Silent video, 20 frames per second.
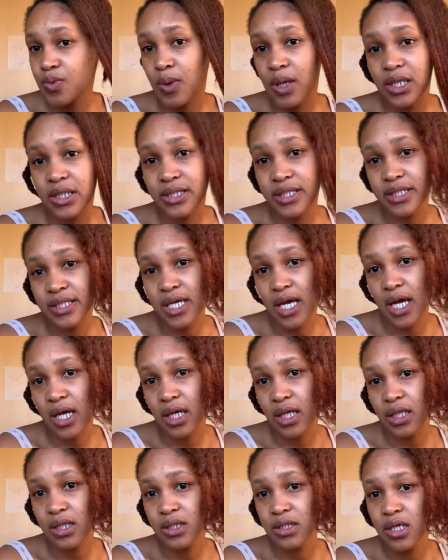I don't
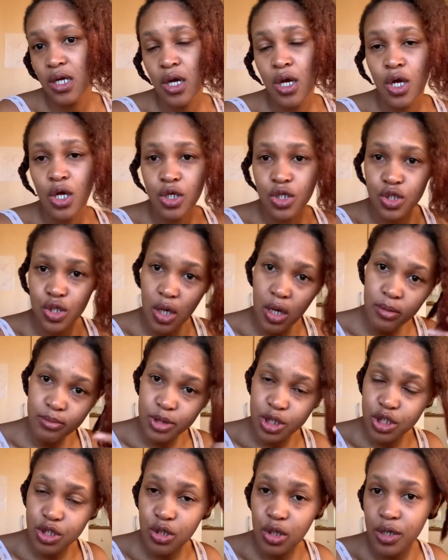know if you
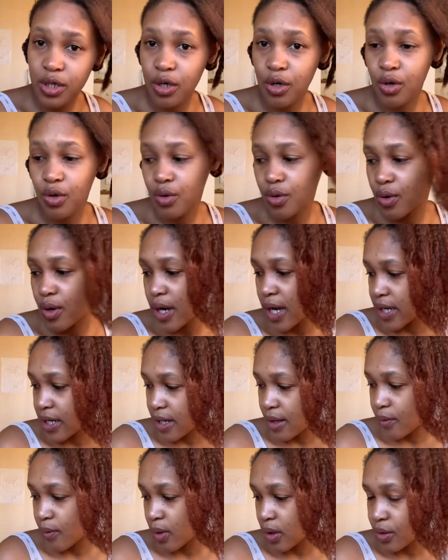can see the
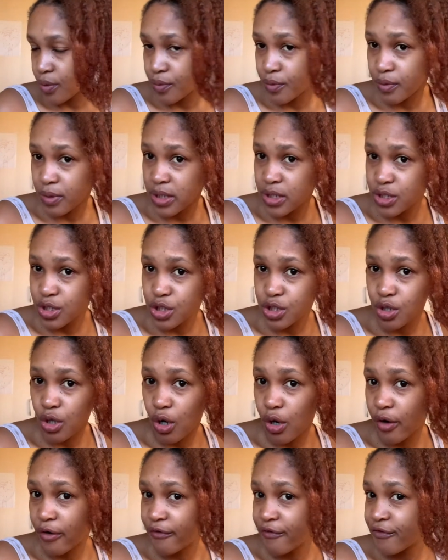difference from when I
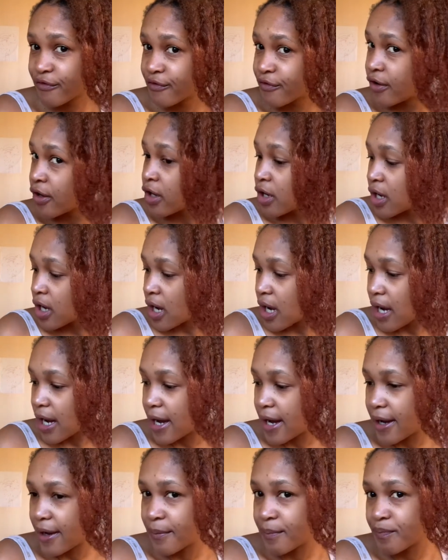applied the oil
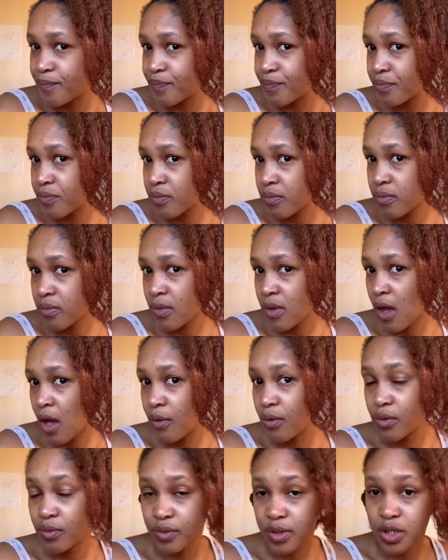yesterday,
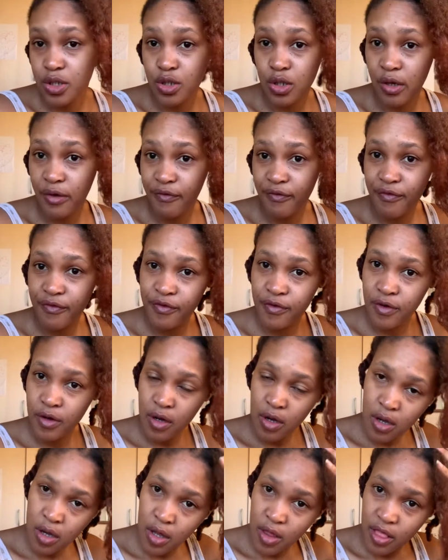but now it's
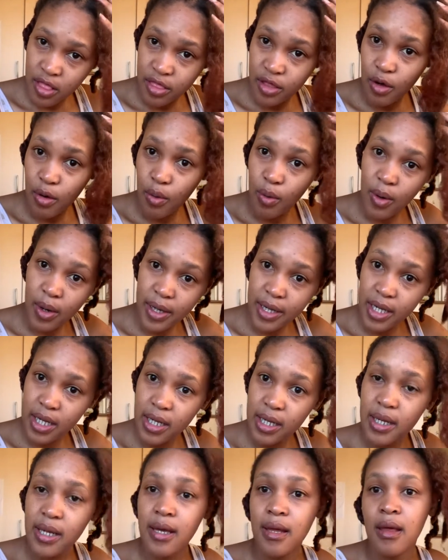looking
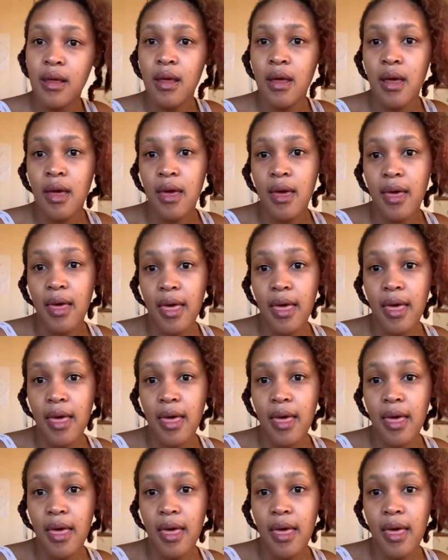softer.